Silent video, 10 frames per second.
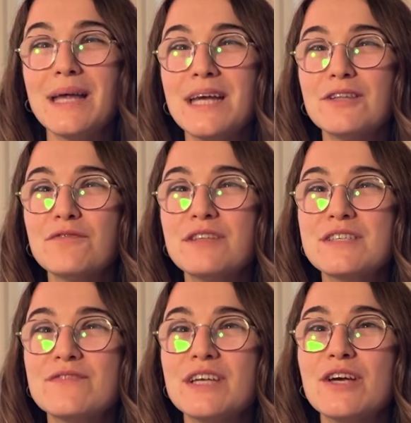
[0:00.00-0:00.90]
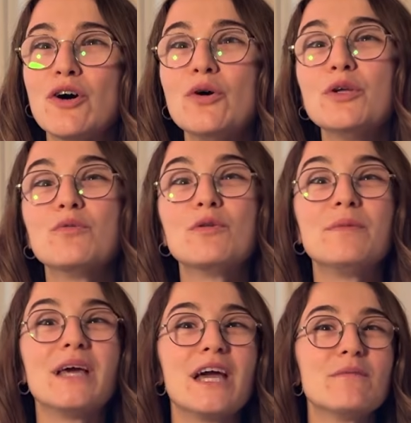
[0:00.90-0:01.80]
the end of this video, you will
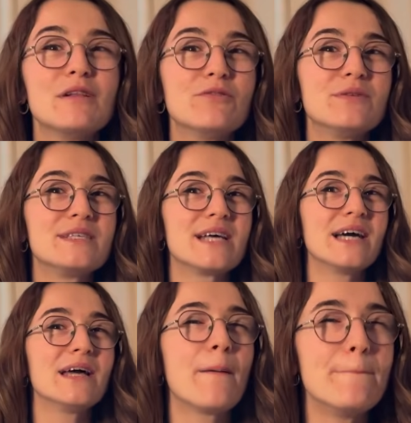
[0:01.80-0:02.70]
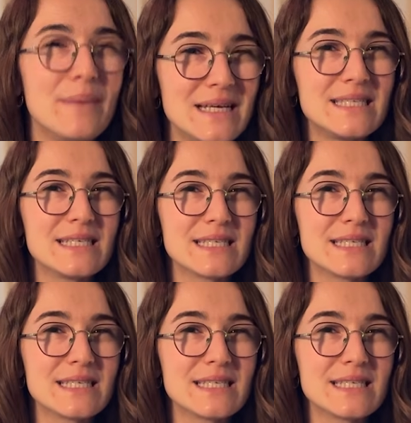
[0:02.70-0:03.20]
be able to design amazing